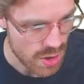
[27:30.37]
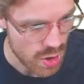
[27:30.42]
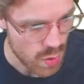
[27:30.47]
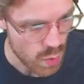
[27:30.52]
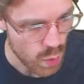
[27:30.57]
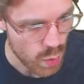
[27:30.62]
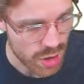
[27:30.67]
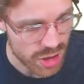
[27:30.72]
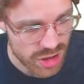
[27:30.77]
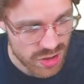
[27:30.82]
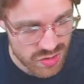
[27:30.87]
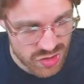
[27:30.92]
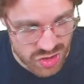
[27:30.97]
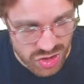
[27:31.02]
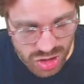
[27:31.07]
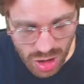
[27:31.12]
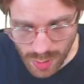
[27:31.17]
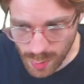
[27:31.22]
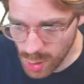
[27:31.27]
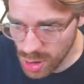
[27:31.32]
We're going to use a
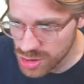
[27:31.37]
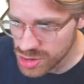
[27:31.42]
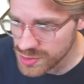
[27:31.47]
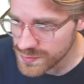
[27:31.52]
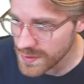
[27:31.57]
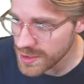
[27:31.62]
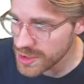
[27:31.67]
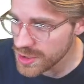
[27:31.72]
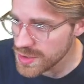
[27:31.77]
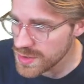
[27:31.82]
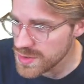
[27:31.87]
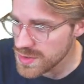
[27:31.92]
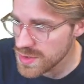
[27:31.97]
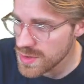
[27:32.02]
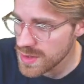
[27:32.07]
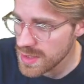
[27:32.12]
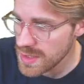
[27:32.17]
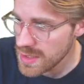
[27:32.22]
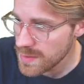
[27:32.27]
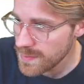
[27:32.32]
stopwatch, very good. So
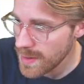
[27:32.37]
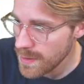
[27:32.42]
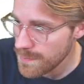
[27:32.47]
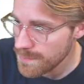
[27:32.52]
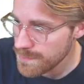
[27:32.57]
thinking about